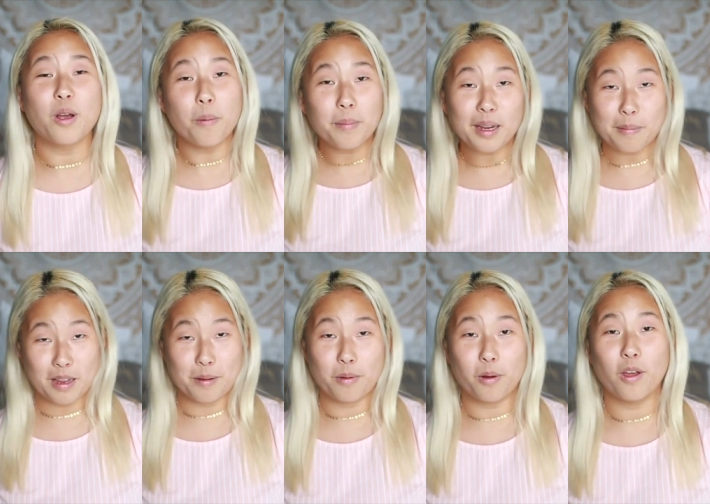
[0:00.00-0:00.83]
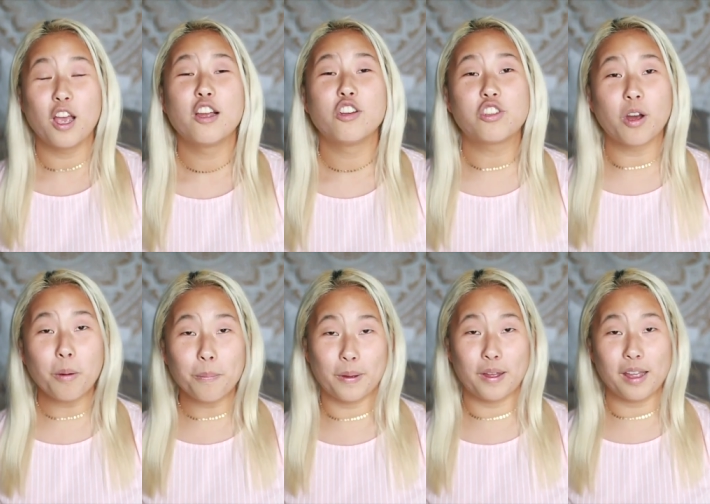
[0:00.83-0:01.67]
so many people
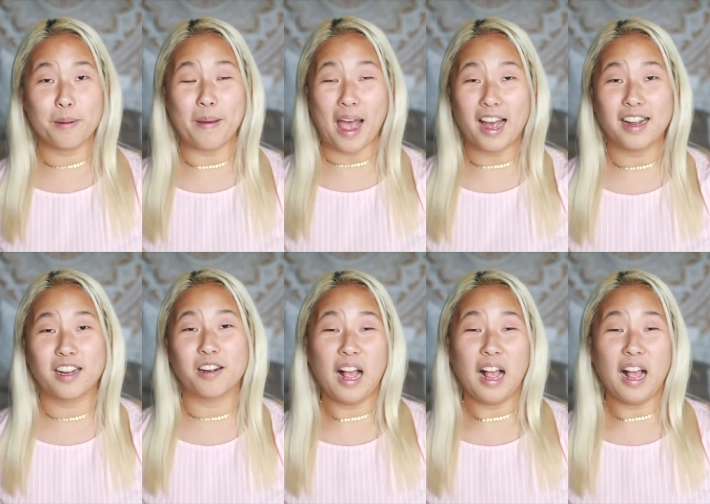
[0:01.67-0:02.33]
don't put back